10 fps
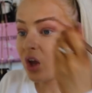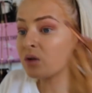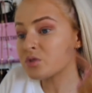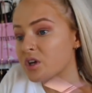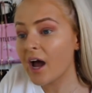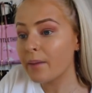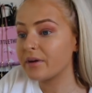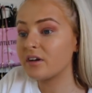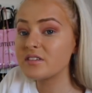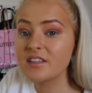I'm so
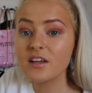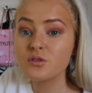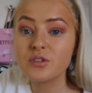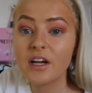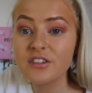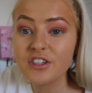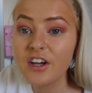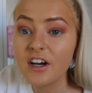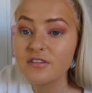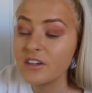happy, and obviously that's all down to you
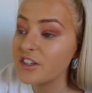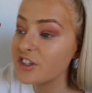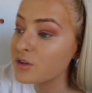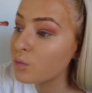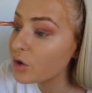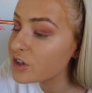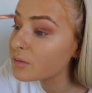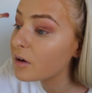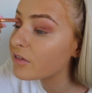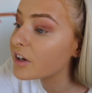guys for literally just
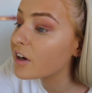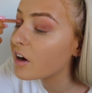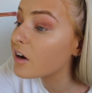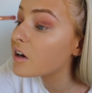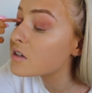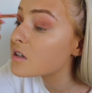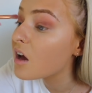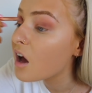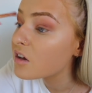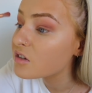watching my videos.
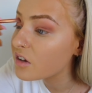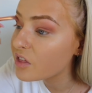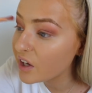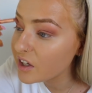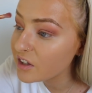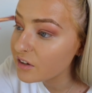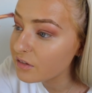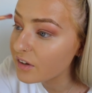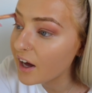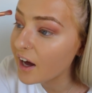So thank you
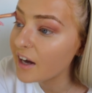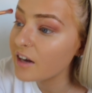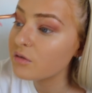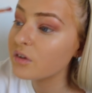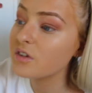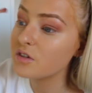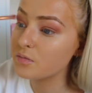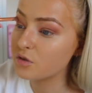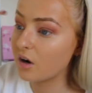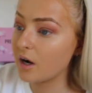for that, and everyone that
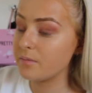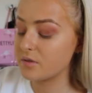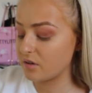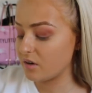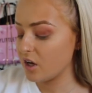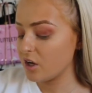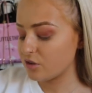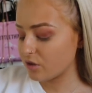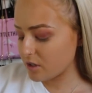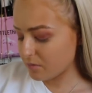subscribes and
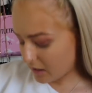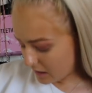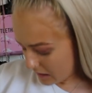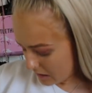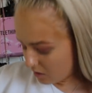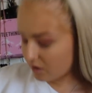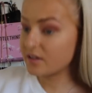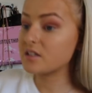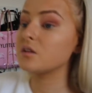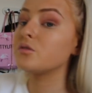joins me on
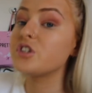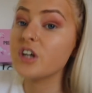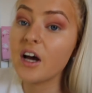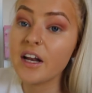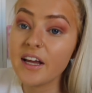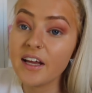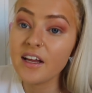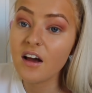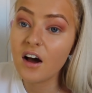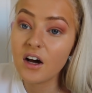this little
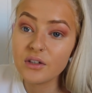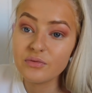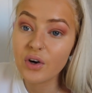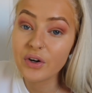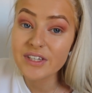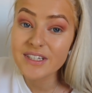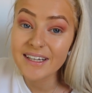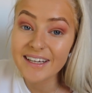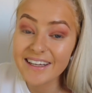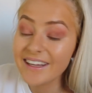journey.
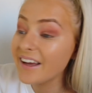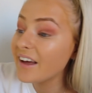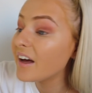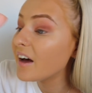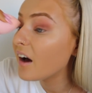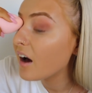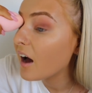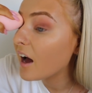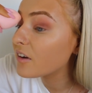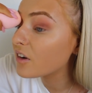Honestly,
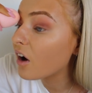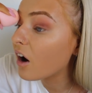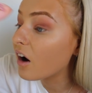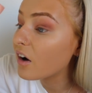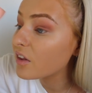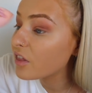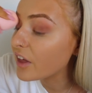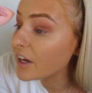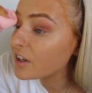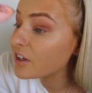hand on heart,
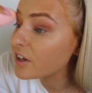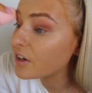thank